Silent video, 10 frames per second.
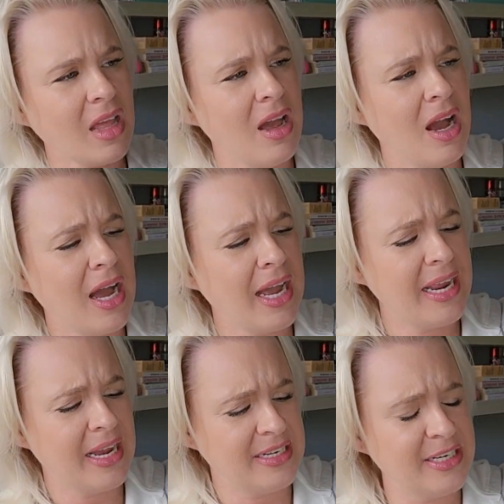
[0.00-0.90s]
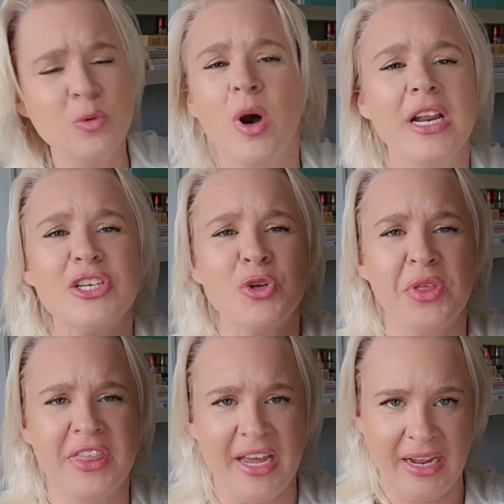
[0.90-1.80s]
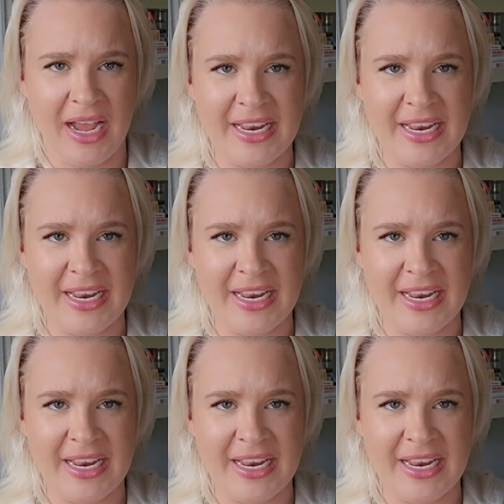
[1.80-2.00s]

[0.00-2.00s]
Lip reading: I didn't want it too thick.